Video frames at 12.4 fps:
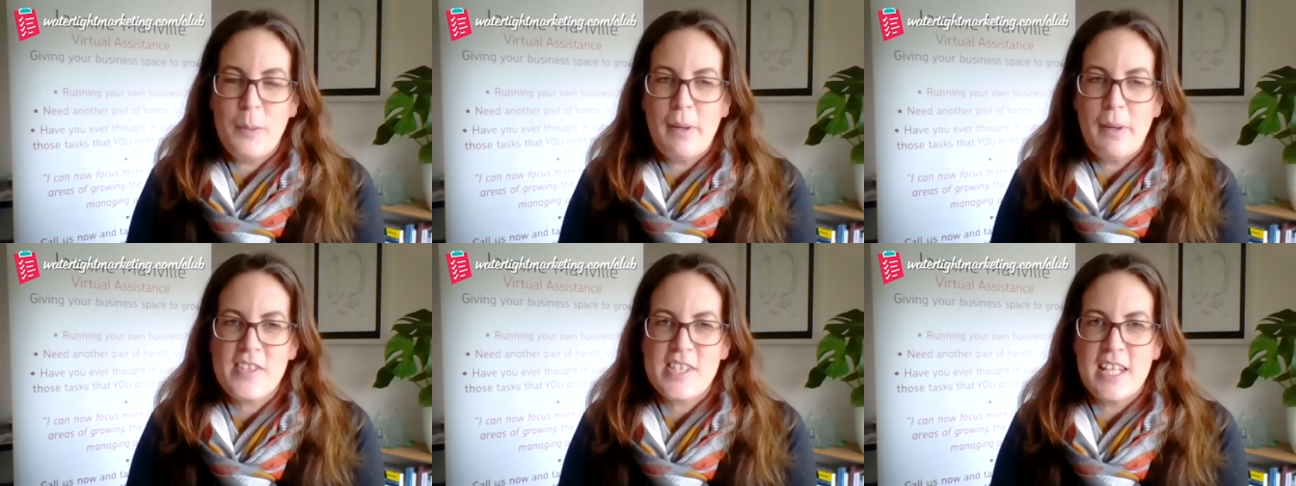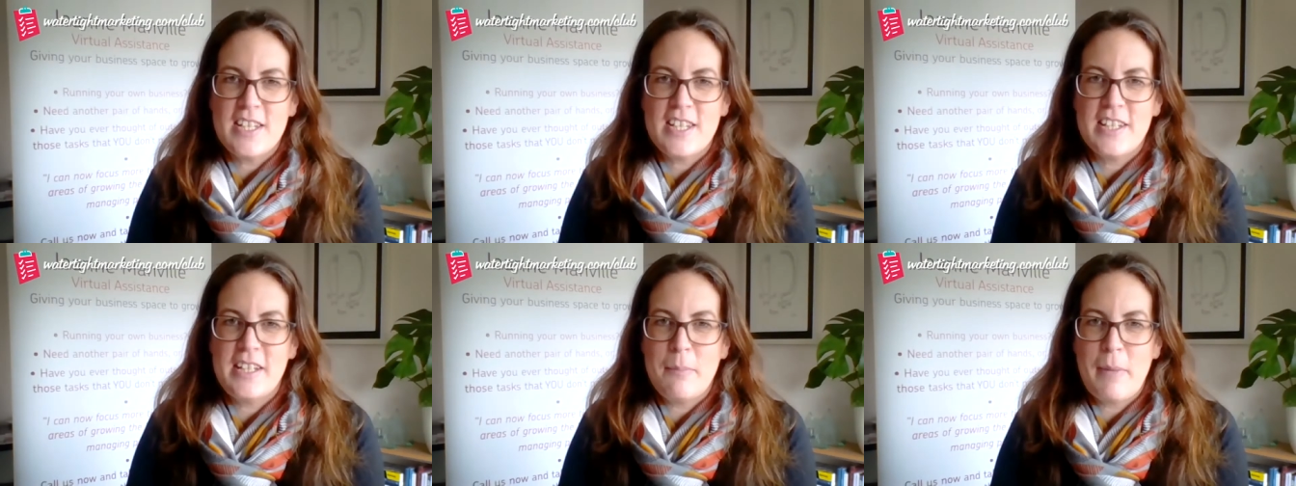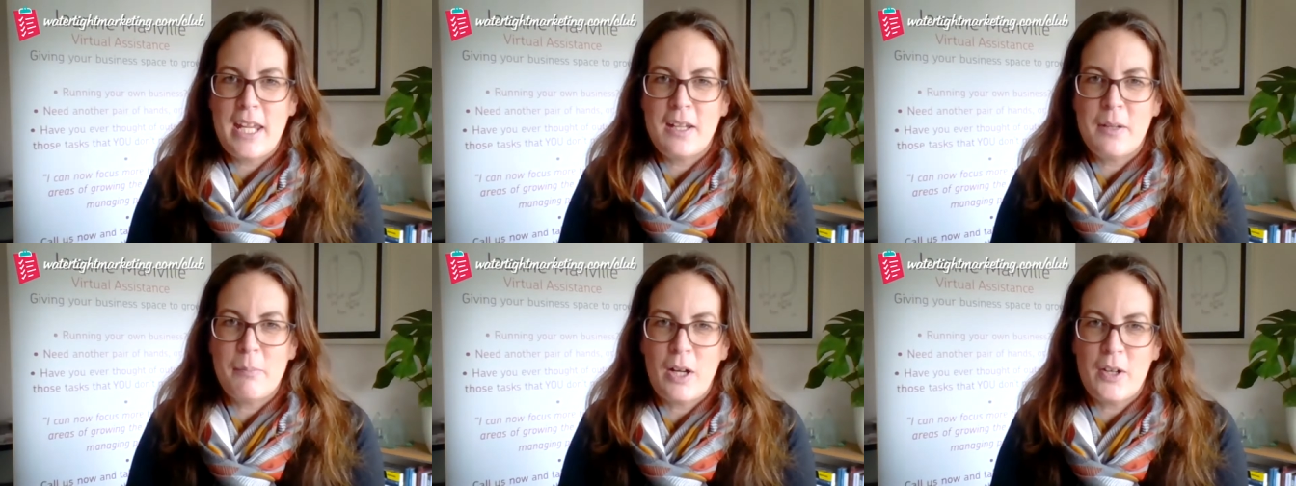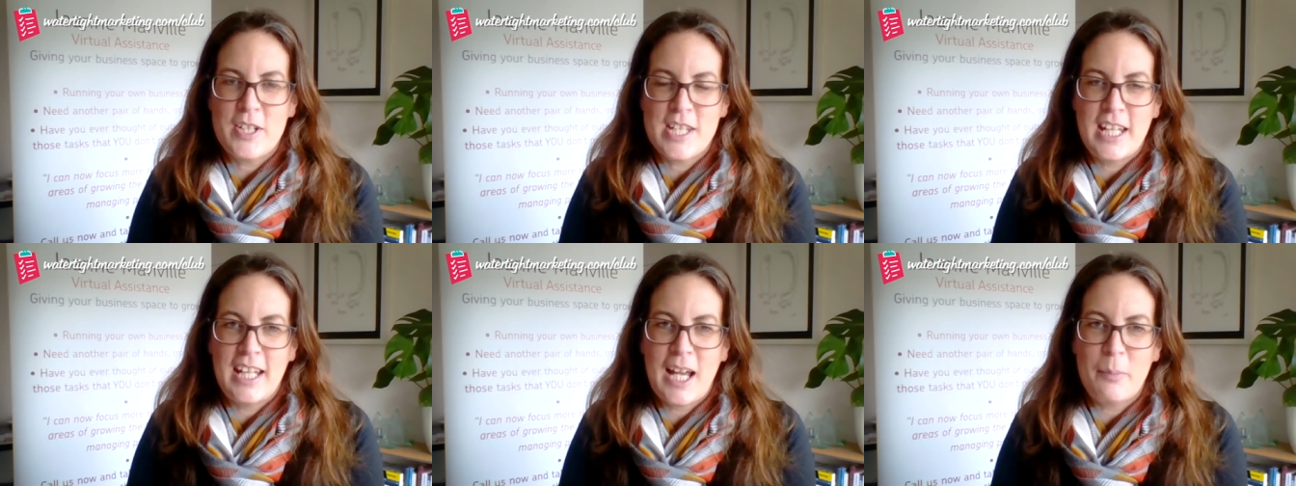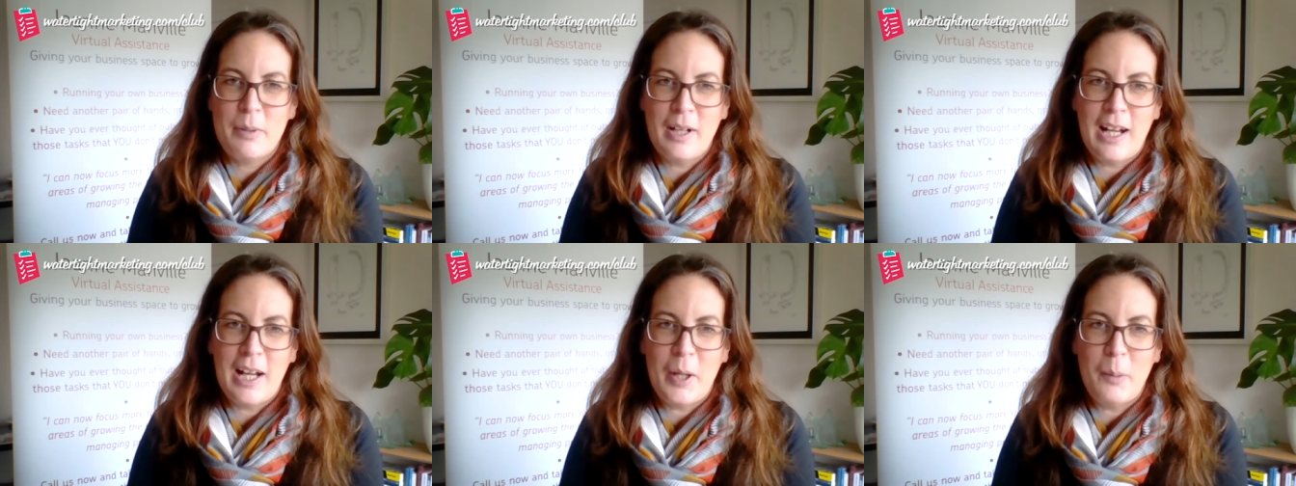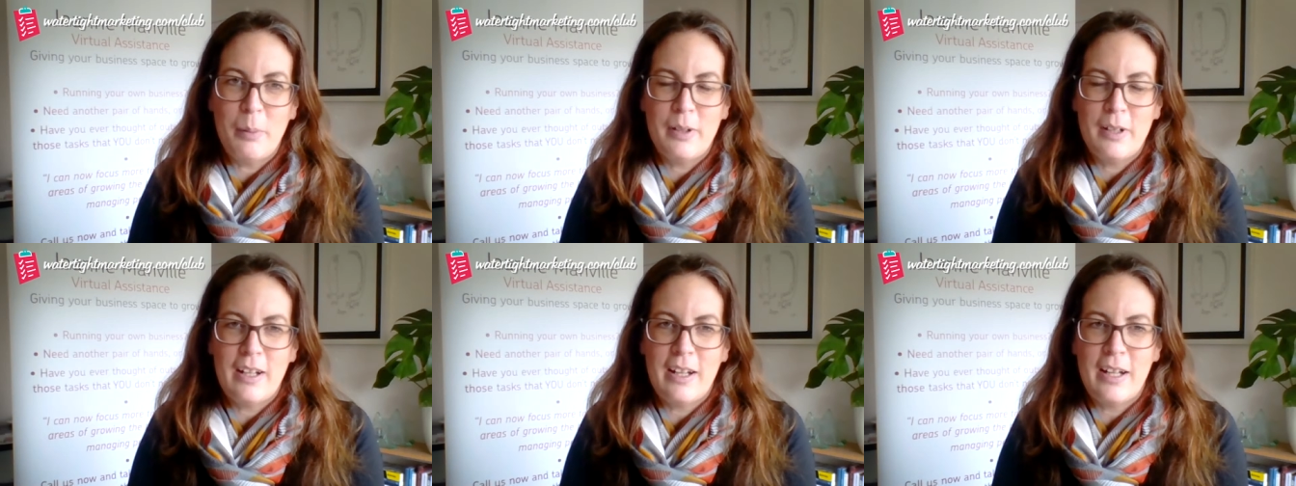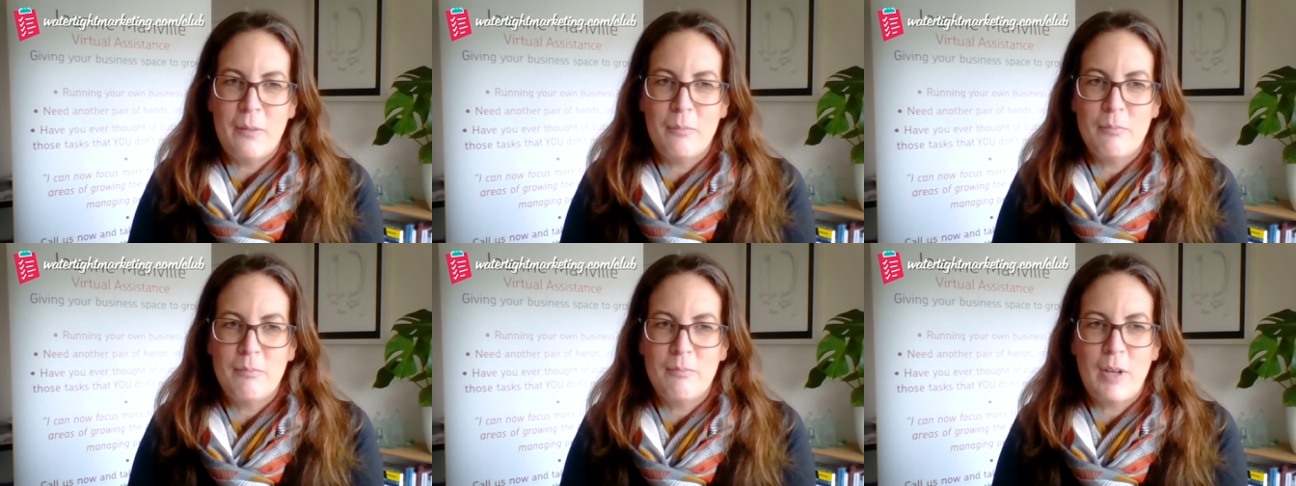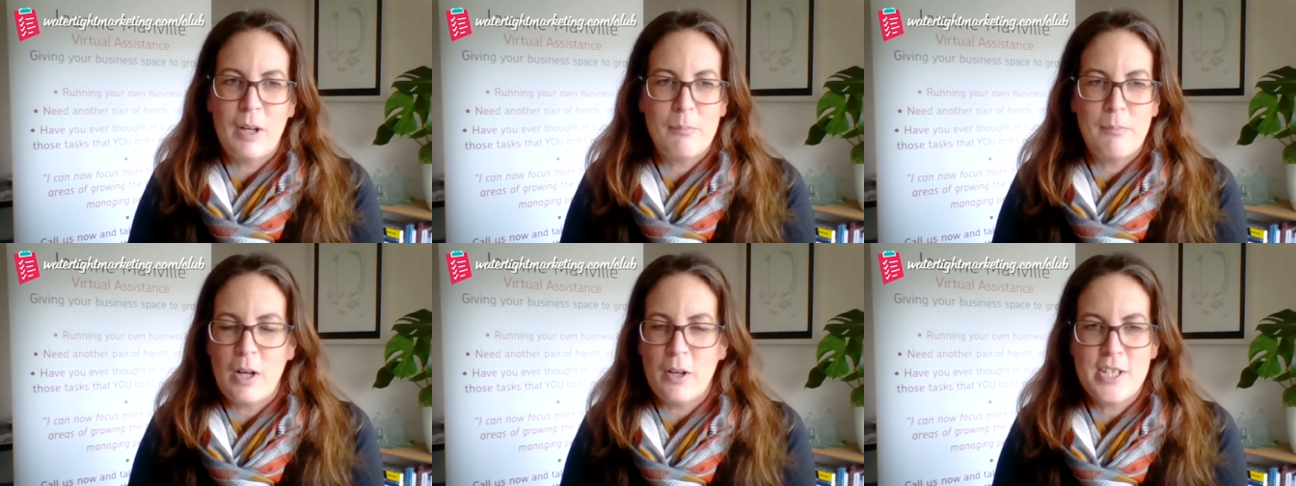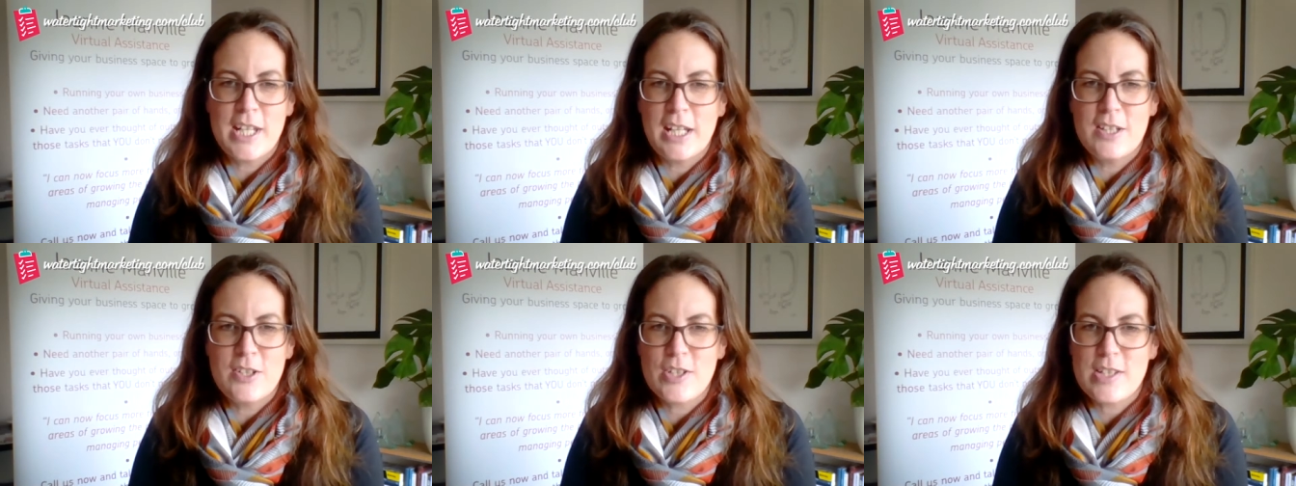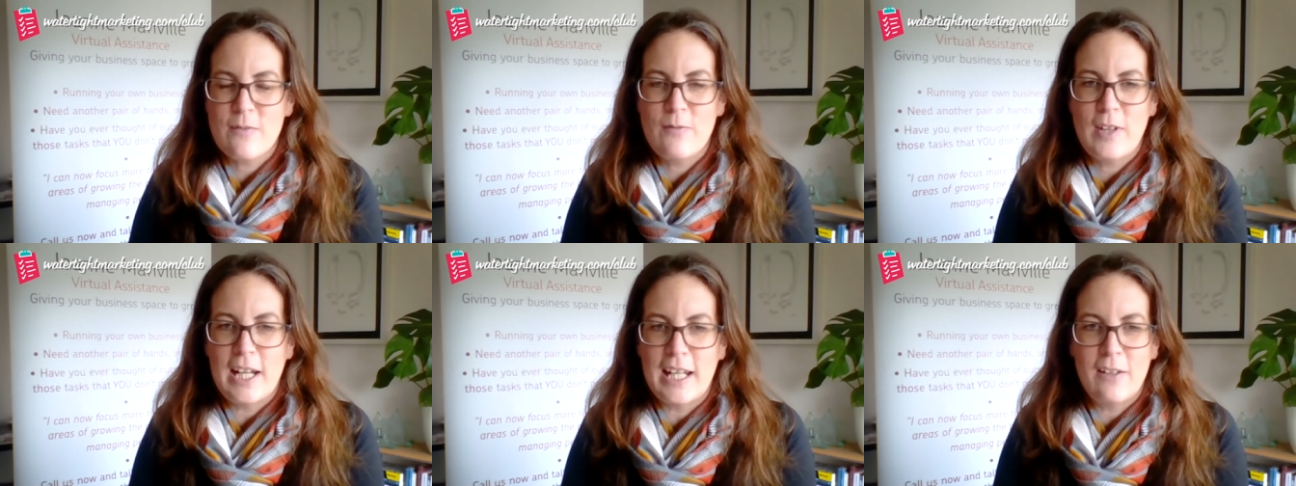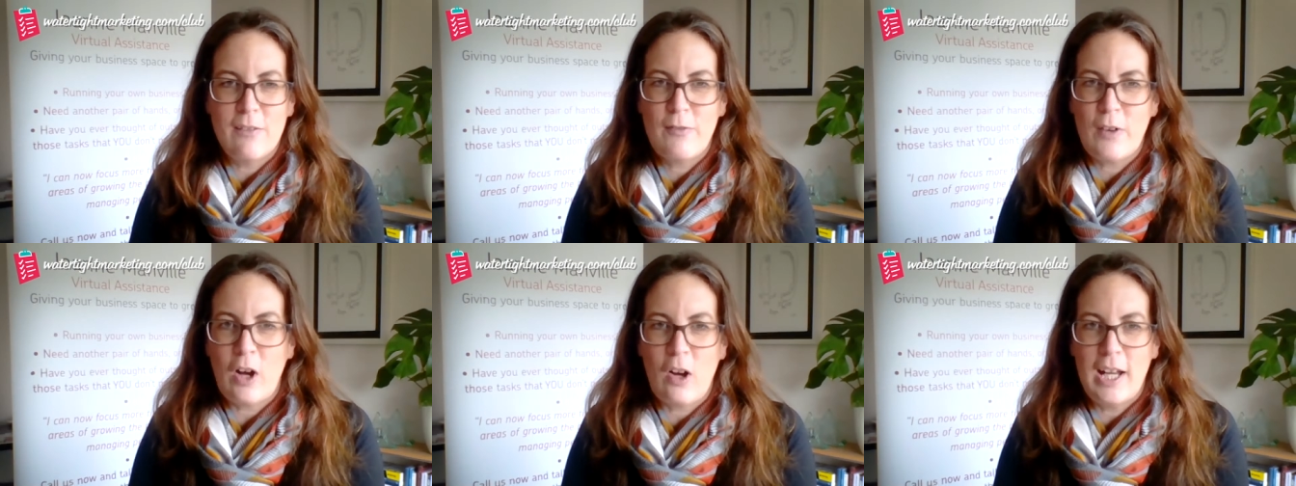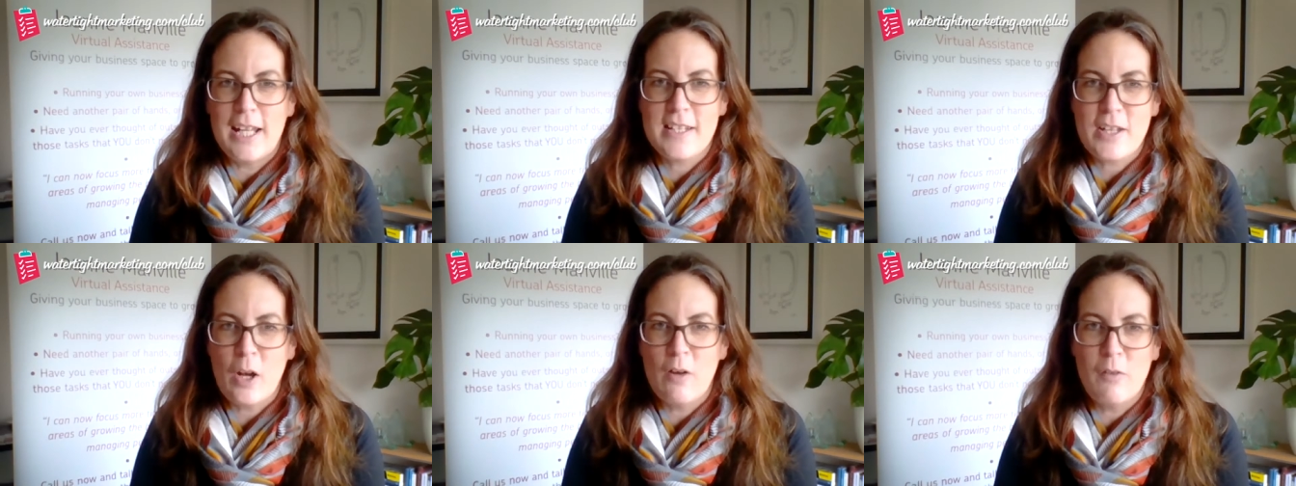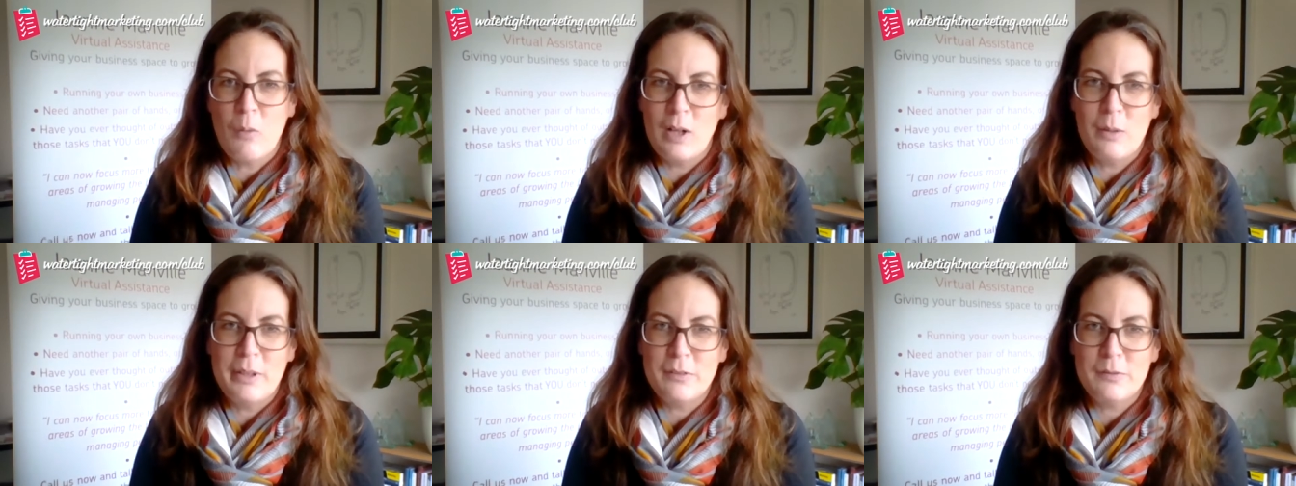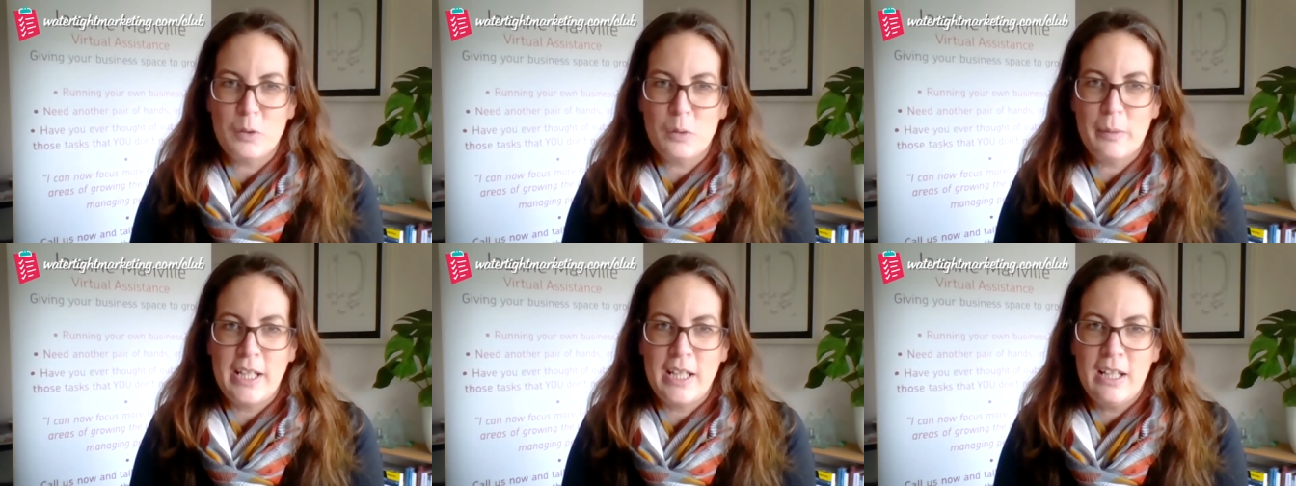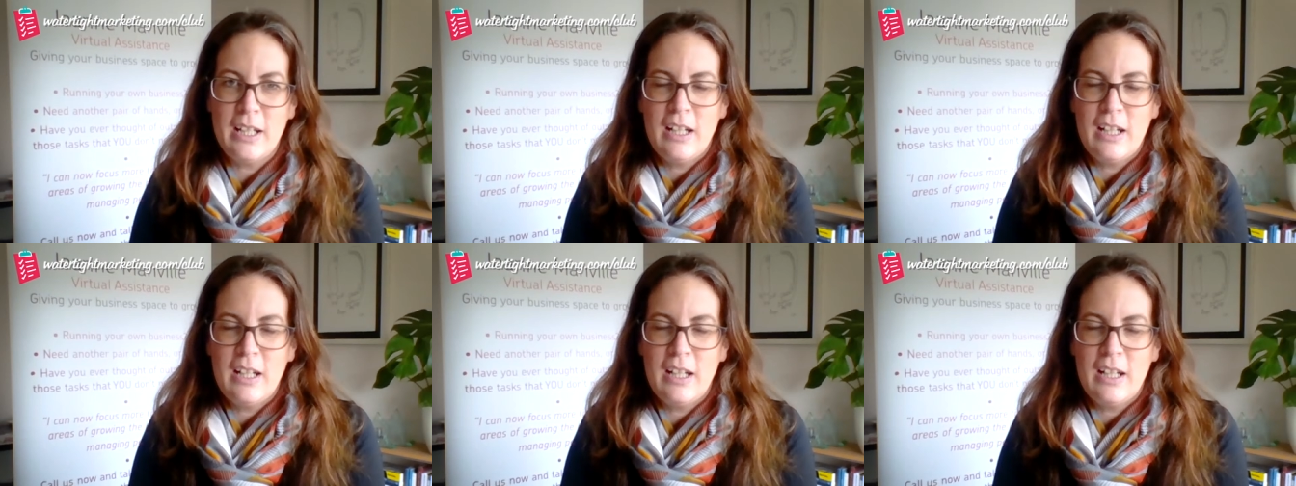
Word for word: months into the Make Marketing Happen Club, um, marketing is just feeling far less overwhelming for me.